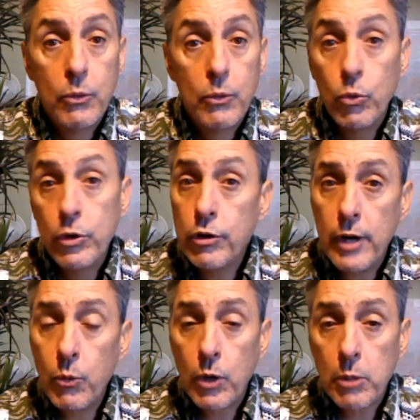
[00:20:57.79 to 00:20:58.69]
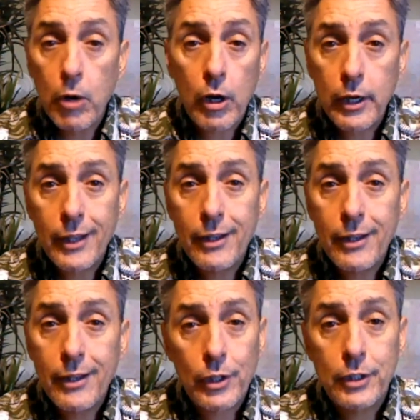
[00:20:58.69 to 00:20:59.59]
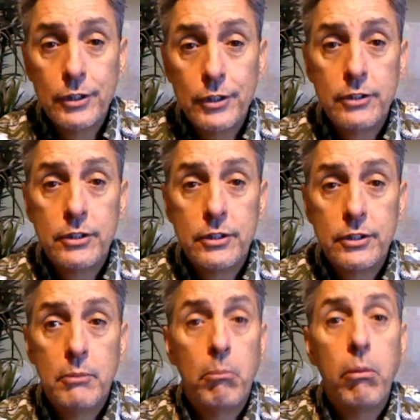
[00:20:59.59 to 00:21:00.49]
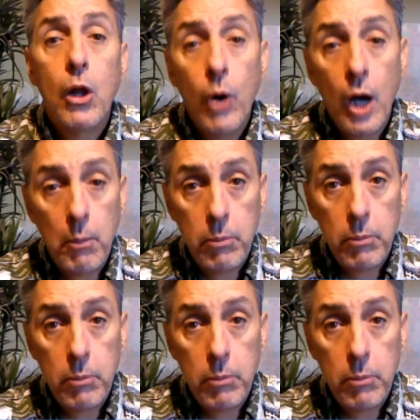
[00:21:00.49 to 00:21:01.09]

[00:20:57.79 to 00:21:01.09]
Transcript: wouldn't your network marketing organization blow up?